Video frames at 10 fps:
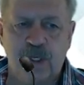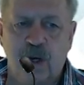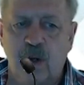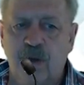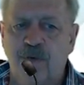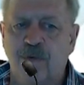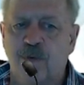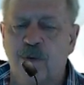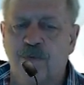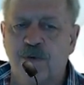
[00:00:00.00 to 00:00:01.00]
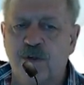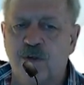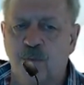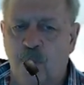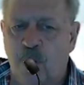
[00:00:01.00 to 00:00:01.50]
However, from the 1st
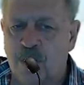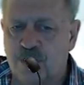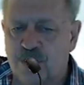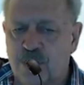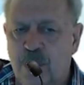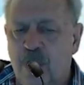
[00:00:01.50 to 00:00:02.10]
of March,